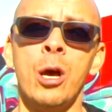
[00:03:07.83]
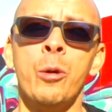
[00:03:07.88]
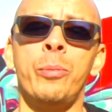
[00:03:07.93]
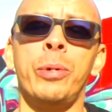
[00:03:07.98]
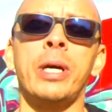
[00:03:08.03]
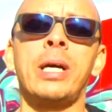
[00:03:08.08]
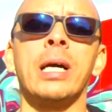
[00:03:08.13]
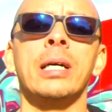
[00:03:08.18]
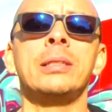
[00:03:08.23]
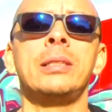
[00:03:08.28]

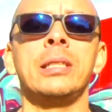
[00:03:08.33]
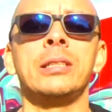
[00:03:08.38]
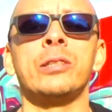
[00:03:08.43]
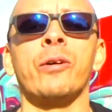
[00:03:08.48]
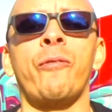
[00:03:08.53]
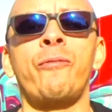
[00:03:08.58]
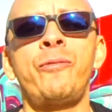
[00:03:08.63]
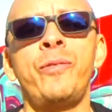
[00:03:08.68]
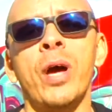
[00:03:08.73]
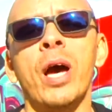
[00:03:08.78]
because it's
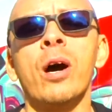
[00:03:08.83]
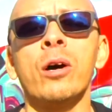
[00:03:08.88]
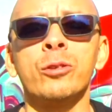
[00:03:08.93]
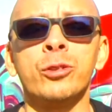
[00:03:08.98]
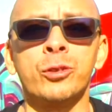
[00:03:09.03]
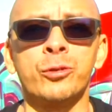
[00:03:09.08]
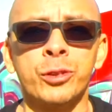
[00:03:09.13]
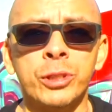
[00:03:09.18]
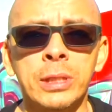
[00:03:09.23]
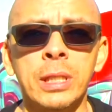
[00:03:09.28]
a failed
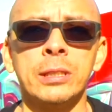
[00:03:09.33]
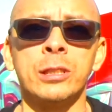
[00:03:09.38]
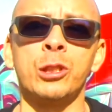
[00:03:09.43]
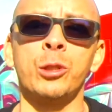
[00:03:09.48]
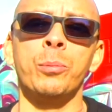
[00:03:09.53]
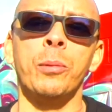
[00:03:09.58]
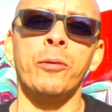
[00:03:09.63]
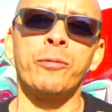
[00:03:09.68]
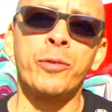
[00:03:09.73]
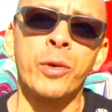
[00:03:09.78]

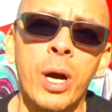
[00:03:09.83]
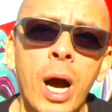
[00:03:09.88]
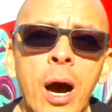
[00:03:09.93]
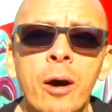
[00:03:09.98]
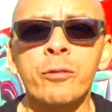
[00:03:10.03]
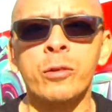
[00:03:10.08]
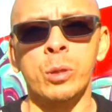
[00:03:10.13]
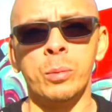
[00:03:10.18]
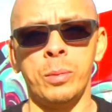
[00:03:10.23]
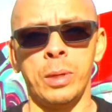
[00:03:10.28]
system of
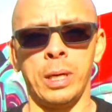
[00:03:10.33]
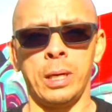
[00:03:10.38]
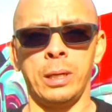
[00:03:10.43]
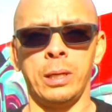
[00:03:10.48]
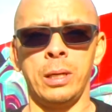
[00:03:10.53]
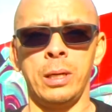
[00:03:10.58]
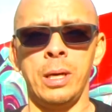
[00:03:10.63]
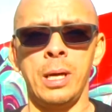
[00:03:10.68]
government.